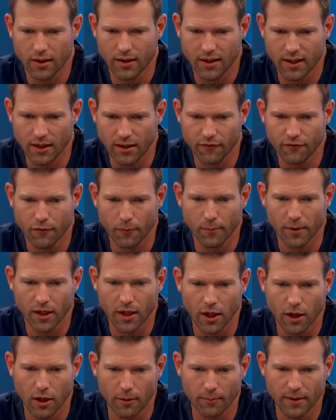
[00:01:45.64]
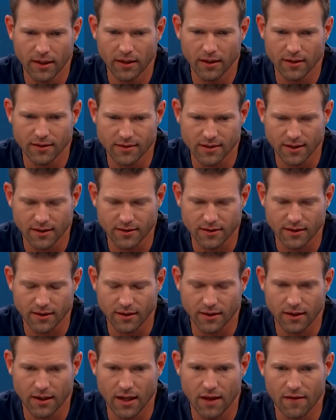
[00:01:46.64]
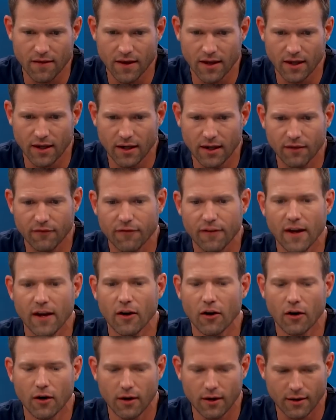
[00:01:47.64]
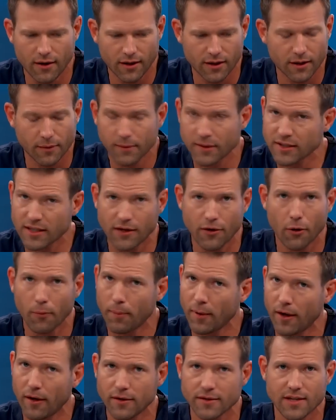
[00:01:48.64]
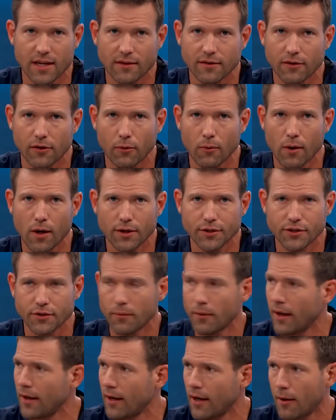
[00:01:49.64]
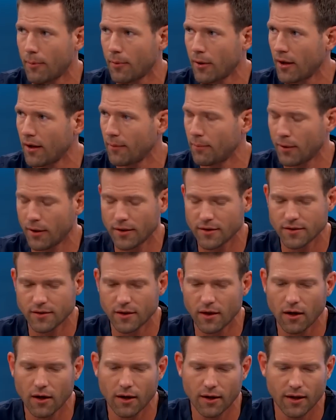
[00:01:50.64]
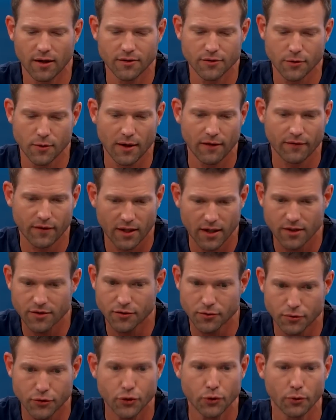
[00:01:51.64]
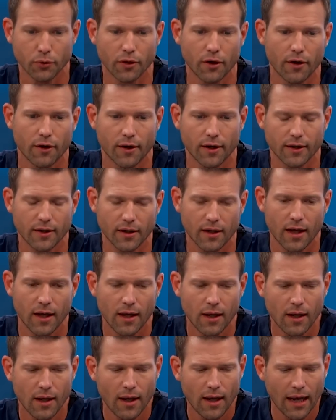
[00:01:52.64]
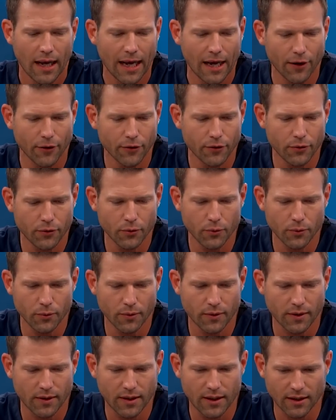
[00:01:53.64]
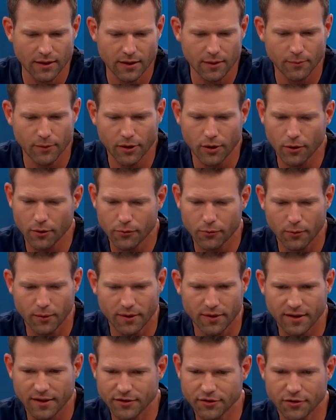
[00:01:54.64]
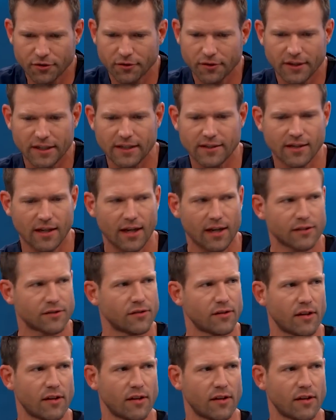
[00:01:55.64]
a kid from becoming addicted? And then, if they are addicted, because I know parents out there are watching right now, probably parents in the audience who have kids who truly are addicted, how do you get them to go through a digital detox so